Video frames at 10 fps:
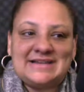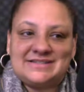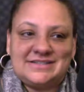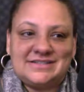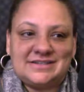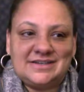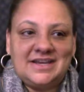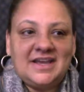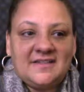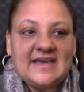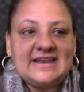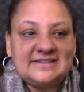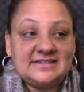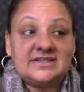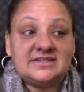decision. That
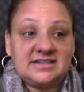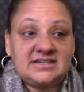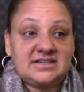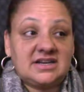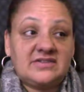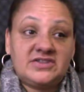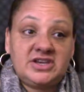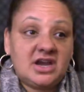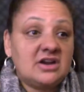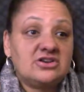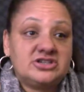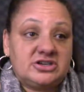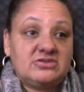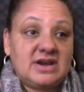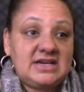is the decision of the younger
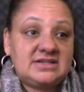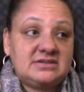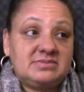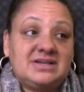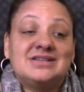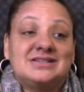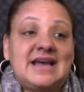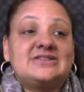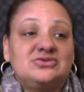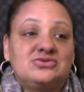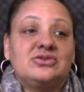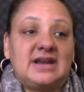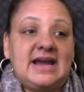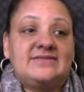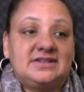generation because that's who's going
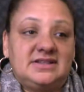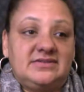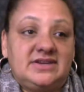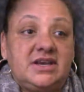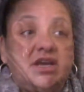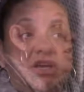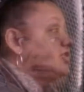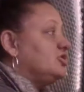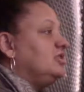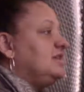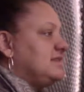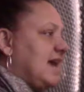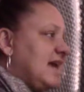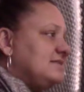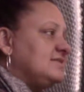to have to live it. So let's
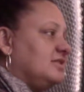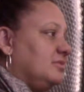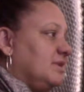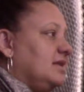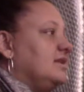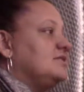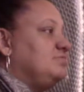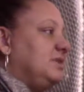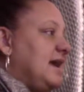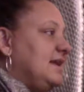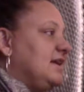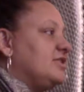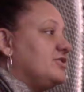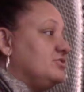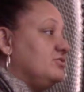ask them and let's plan it
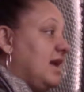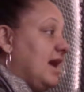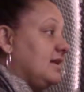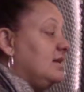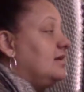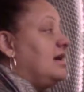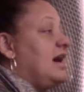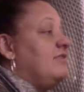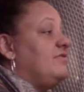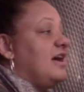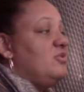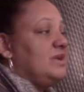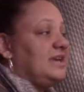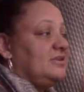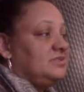through that. How far we
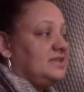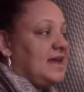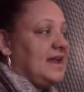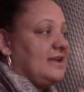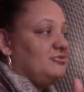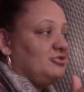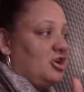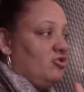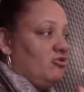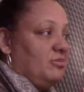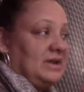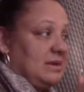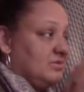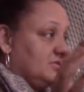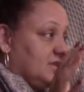get with that, I don't know, but I'm
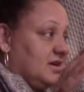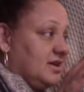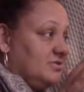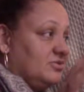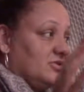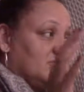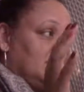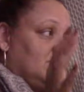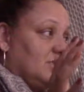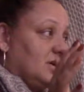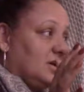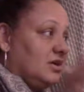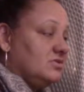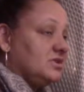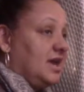going to start it. We're going to see where it
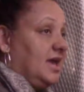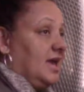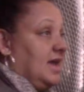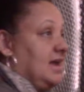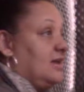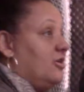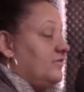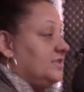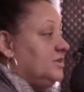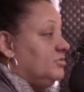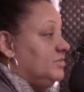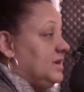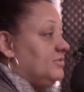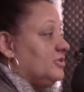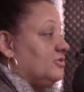goes, and hopefully we'll be
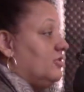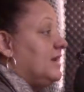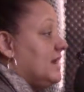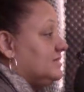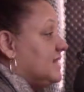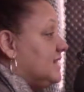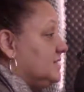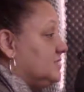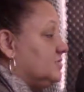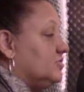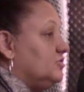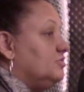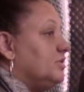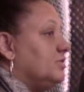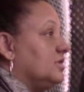able to grow it outside of District 2,
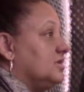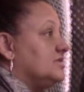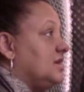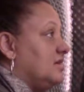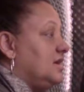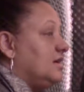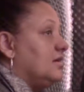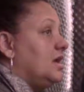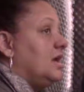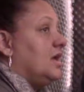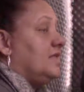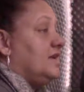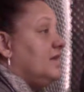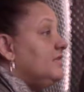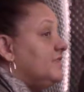but we're going to start here. The
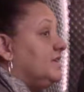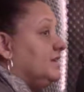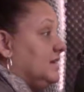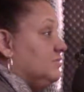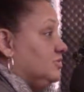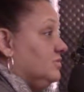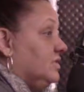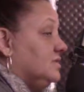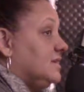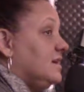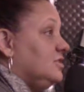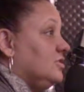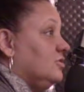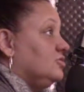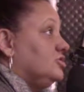other thing that I'm doing is that,
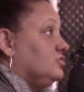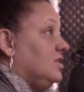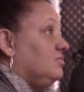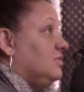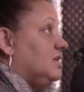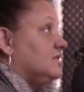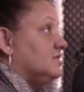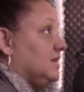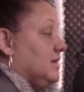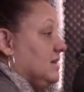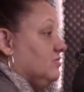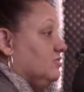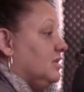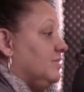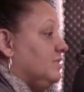Detroit was, and I grew
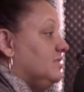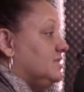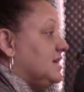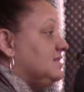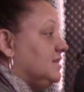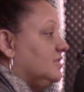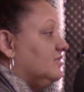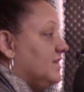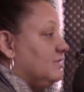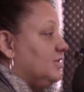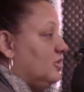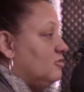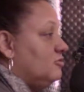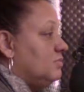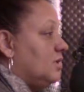up, it was a single family
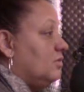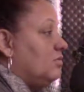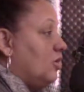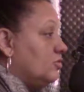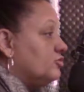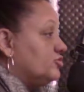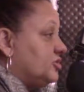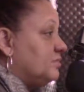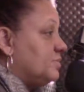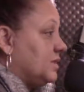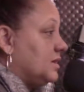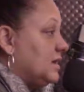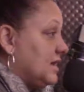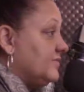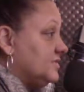home ownership
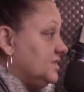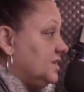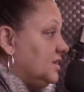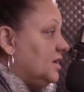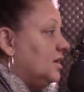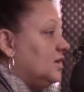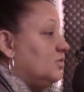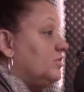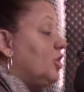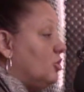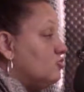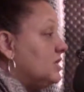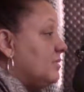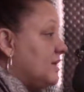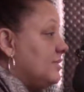kind of a city. We owned
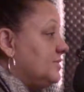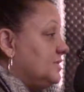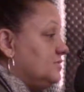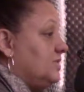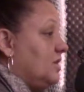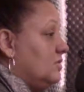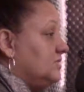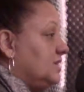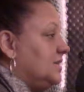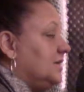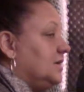our properties. We owned it.